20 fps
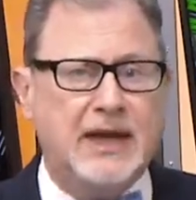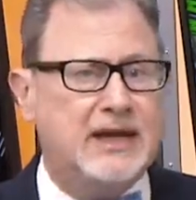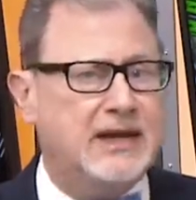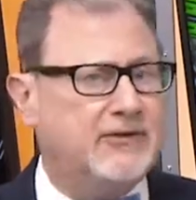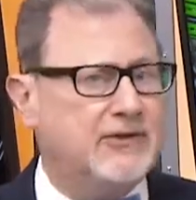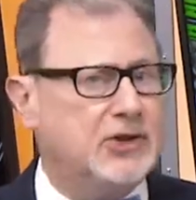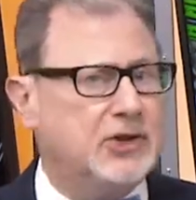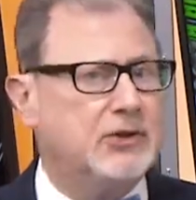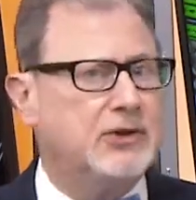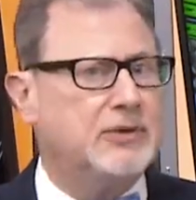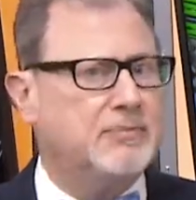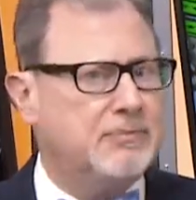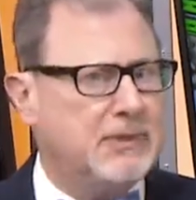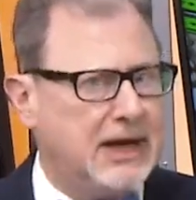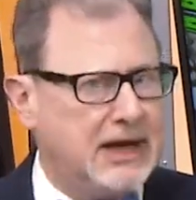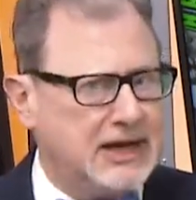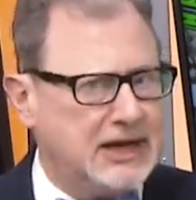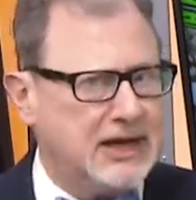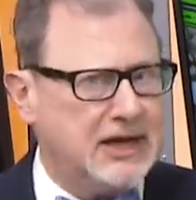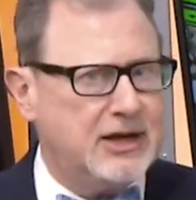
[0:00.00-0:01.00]
And even though it
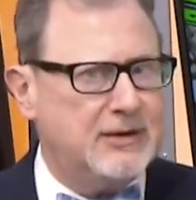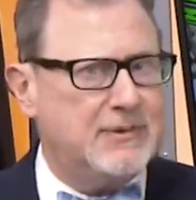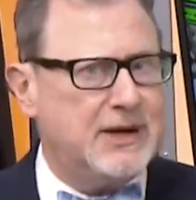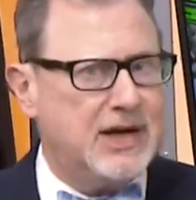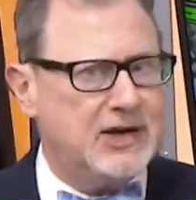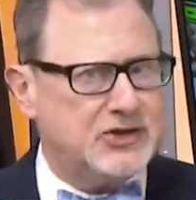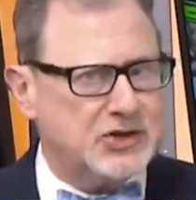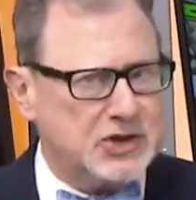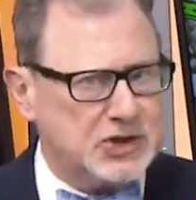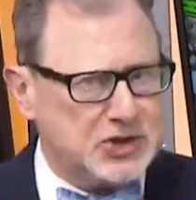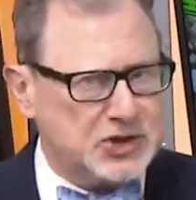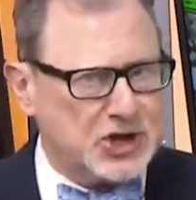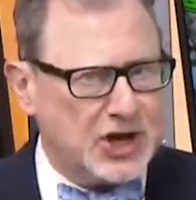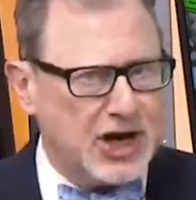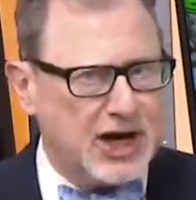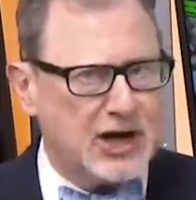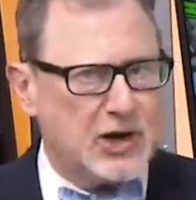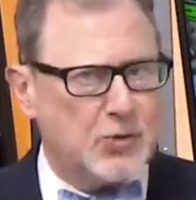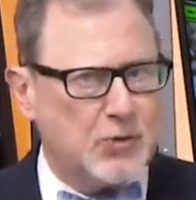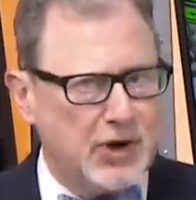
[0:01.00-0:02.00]
may come as a
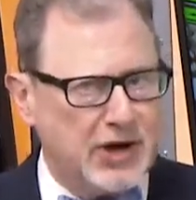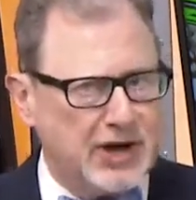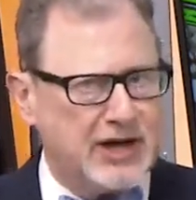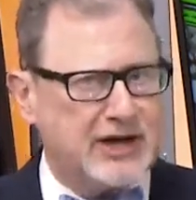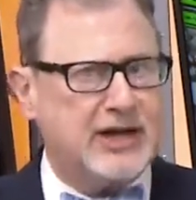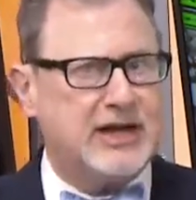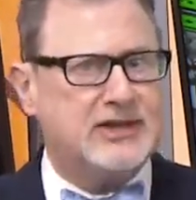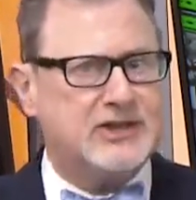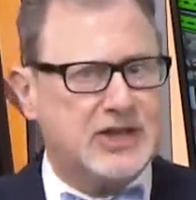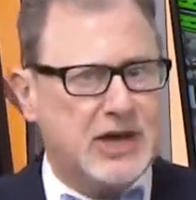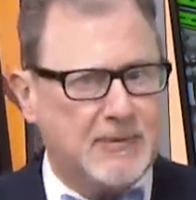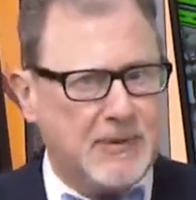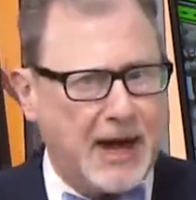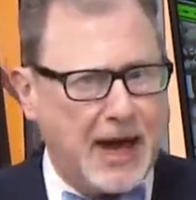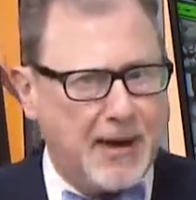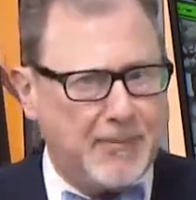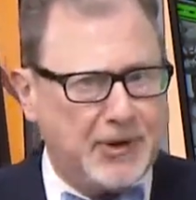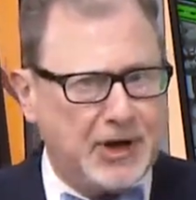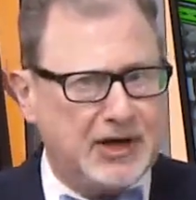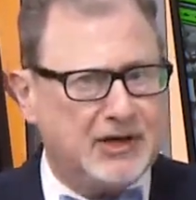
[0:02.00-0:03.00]
shock when it ends up
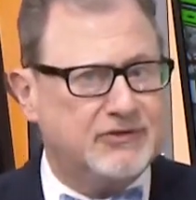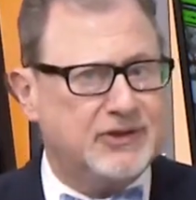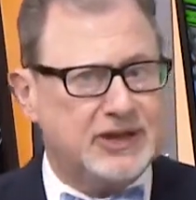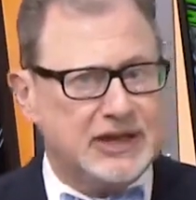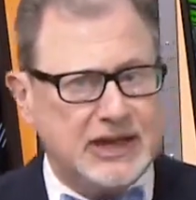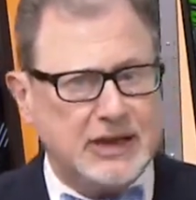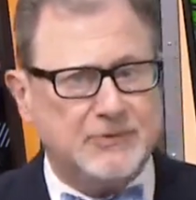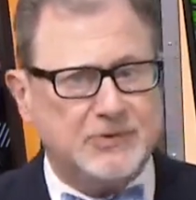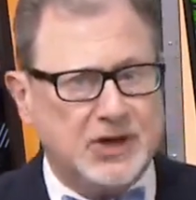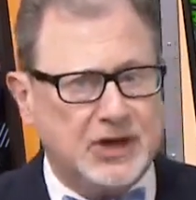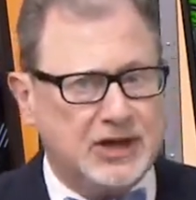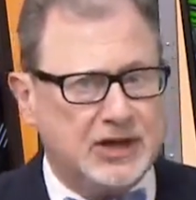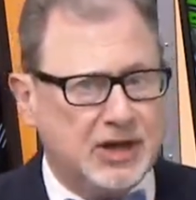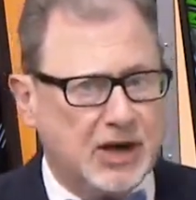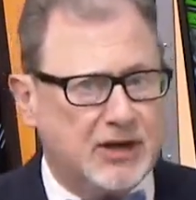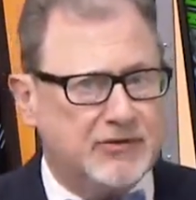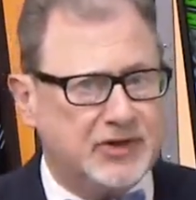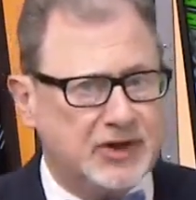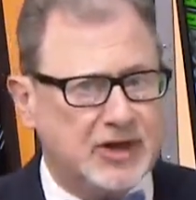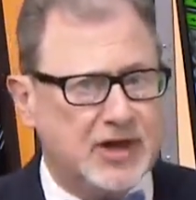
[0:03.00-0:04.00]
happening, if I keep saying
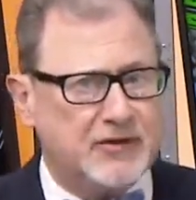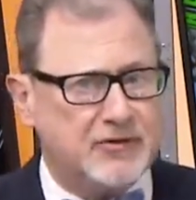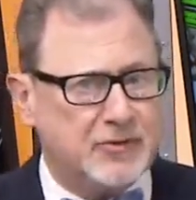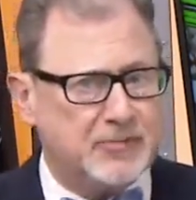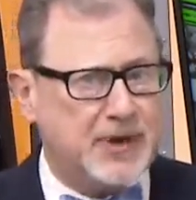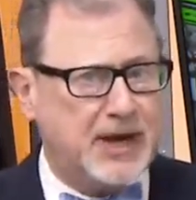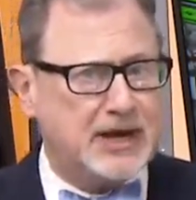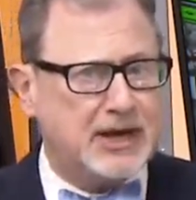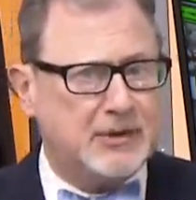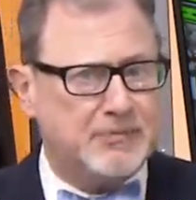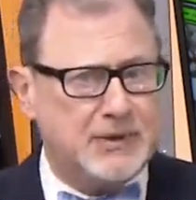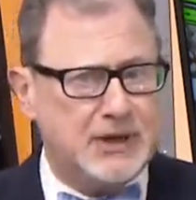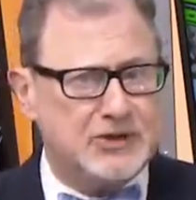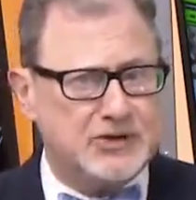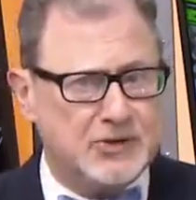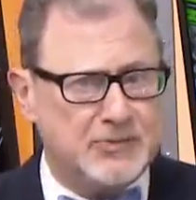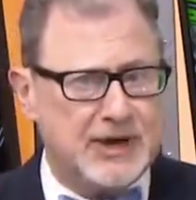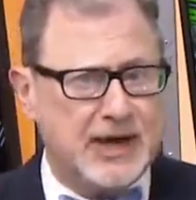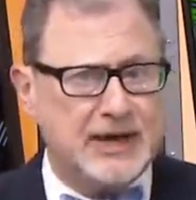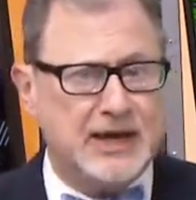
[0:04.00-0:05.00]
it often enough, it might not
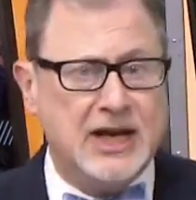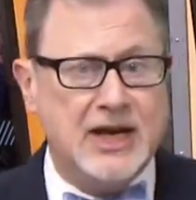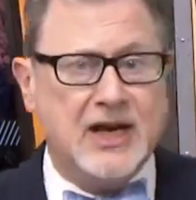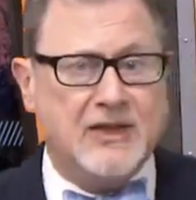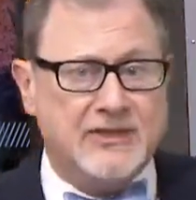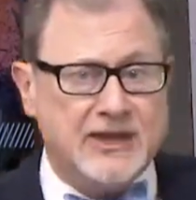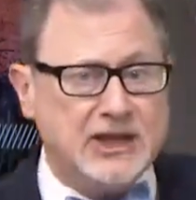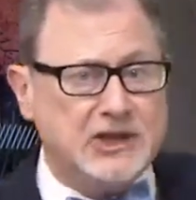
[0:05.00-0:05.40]
be so bad.